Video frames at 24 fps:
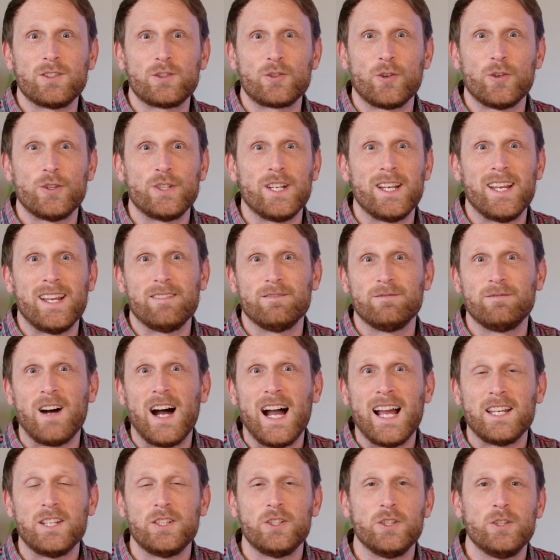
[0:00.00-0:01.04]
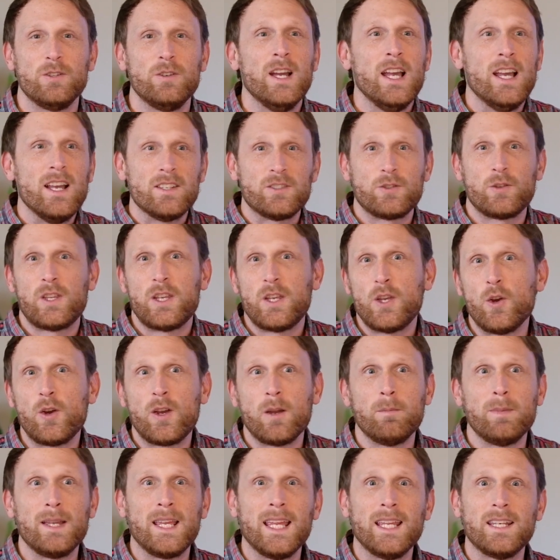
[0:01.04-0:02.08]
search it and find you so that you
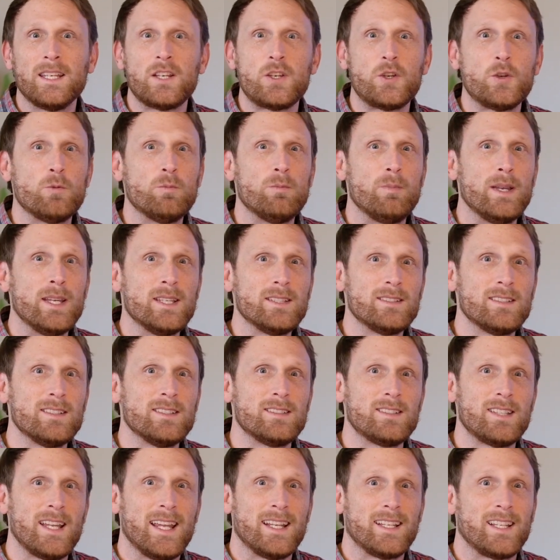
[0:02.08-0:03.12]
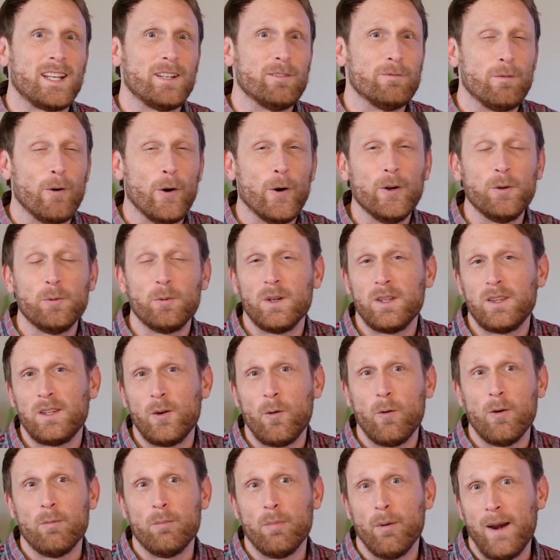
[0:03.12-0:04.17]
can begin to do business and convert with
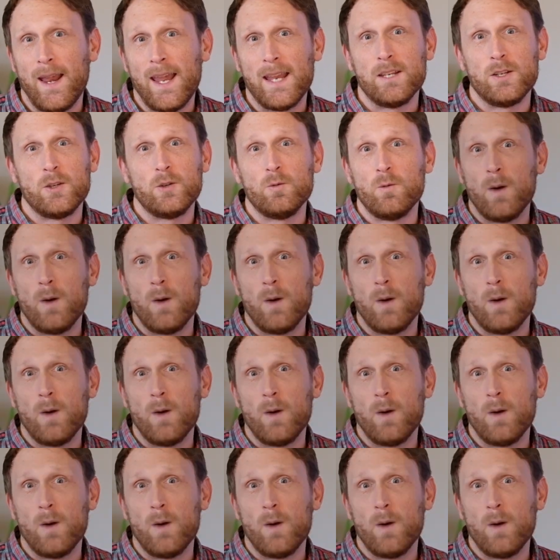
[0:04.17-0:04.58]
your brand new